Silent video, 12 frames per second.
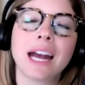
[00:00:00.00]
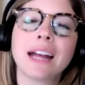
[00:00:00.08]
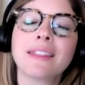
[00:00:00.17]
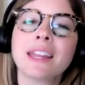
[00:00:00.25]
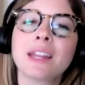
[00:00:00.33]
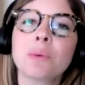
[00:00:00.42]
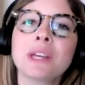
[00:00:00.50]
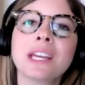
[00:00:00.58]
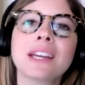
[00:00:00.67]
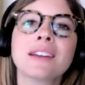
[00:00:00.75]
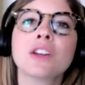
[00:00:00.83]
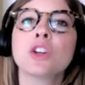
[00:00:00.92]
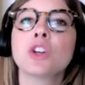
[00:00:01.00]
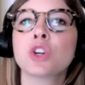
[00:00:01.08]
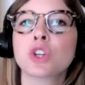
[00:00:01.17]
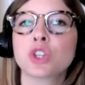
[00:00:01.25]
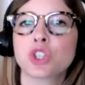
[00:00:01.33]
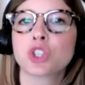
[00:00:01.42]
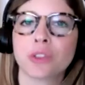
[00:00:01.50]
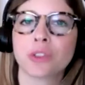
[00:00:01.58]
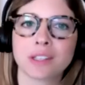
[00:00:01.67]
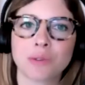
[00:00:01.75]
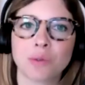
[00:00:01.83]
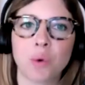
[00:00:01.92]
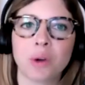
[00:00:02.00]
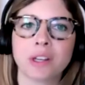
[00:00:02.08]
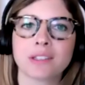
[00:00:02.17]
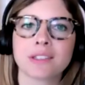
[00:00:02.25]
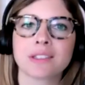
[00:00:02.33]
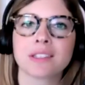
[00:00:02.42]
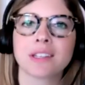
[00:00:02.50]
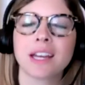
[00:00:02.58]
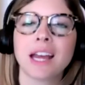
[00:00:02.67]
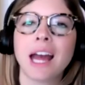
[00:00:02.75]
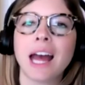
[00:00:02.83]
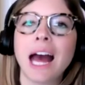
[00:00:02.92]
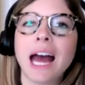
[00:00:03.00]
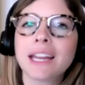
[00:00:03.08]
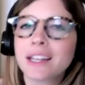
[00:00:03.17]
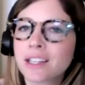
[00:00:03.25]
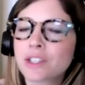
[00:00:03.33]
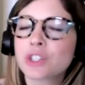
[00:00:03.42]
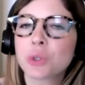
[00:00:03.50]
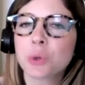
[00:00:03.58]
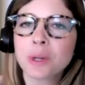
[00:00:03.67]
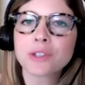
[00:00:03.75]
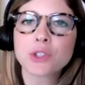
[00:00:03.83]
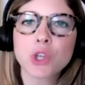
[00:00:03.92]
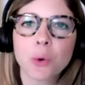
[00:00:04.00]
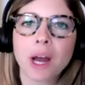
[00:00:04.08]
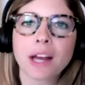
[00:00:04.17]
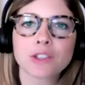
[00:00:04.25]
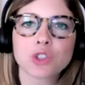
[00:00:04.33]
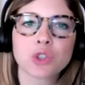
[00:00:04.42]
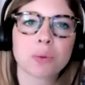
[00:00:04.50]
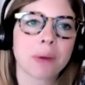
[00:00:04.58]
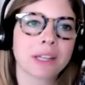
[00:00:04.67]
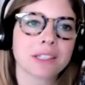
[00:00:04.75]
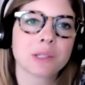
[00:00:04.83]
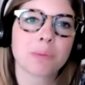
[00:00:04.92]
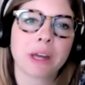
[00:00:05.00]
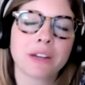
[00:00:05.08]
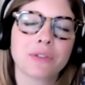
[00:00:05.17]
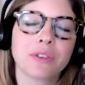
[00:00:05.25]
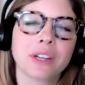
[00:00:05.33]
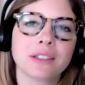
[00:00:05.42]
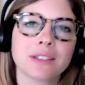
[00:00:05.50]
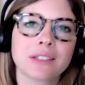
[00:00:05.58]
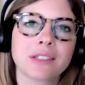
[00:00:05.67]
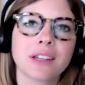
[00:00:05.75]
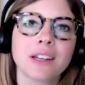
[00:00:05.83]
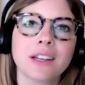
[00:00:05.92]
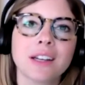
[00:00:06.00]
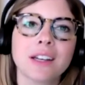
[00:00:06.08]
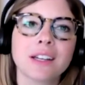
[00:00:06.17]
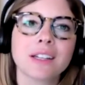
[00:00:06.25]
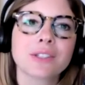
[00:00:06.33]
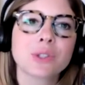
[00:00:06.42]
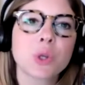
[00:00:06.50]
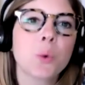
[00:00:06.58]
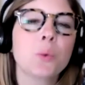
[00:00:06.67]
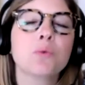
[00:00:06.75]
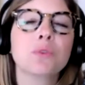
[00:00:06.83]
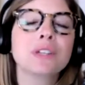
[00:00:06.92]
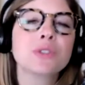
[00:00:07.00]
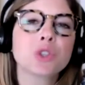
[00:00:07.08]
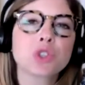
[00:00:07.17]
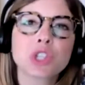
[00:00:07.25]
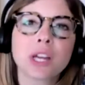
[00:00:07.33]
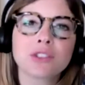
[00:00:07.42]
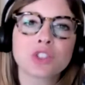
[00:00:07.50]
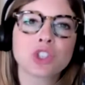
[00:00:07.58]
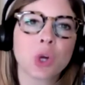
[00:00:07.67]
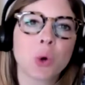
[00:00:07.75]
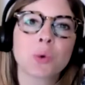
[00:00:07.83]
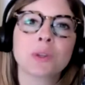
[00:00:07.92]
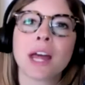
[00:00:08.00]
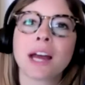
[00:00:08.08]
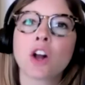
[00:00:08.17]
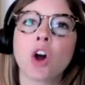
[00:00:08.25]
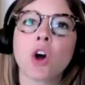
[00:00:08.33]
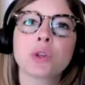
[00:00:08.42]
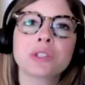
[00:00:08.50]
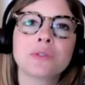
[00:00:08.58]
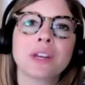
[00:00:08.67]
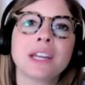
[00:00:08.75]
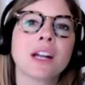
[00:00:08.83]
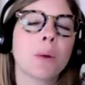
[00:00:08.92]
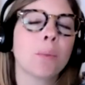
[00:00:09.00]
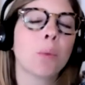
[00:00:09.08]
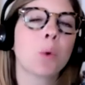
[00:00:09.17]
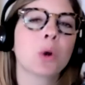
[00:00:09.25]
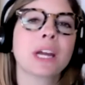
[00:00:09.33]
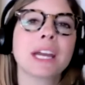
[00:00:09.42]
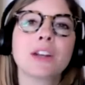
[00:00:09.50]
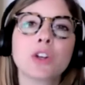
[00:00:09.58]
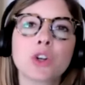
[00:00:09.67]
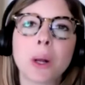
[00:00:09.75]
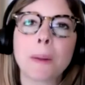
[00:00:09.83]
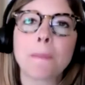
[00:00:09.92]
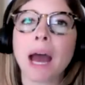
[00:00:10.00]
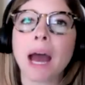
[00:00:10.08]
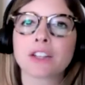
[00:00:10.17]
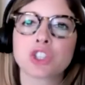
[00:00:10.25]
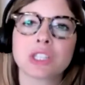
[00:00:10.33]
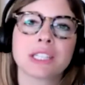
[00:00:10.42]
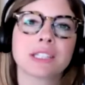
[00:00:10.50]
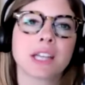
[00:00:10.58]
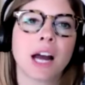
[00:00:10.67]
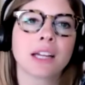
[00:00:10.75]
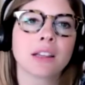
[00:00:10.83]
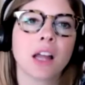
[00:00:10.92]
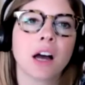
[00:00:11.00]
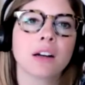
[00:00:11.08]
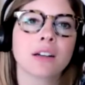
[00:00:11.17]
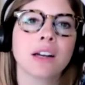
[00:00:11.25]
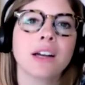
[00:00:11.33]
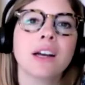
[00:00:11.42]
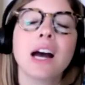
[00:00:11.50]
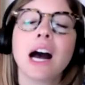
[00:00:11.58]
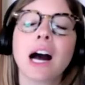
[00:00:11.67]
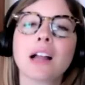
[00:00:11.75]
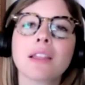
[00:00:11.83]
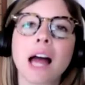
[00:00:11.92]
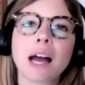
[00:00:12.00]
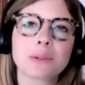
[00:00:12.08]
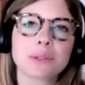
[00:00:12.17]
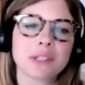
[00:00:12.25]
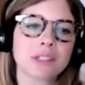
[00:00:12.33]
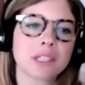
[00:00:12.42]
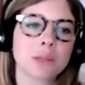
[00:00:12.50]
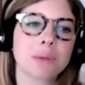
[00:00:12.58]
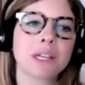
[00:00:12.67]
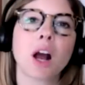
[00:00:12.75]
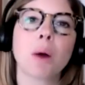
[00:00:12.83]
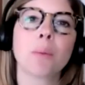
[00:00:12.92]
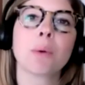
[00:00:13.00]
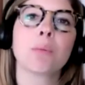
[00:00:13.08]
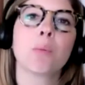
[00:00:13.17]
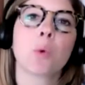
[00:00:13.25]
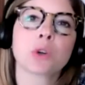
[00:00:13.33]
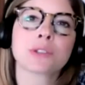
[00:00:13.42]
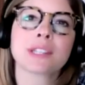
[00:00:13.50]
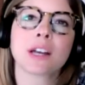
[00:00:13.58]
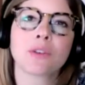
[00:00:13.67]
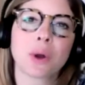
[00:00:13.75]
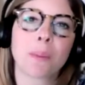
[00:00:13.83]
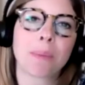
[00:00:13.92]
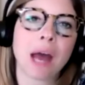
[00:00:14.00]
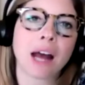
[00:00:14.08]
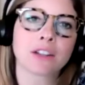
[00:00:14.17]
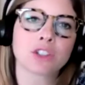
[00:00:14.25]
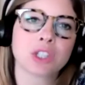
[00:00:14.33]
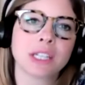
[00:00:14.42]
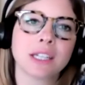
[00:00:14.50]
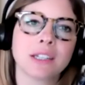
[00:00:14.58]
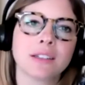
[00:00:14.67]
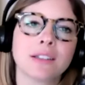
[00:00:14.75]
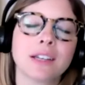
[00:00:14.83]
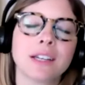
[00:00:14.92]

And then we can nurture this voice. And doing so has tremendous benefits. So research has shown that cultivating a more inner compassionate dialogue allows us to become more self-compassionate.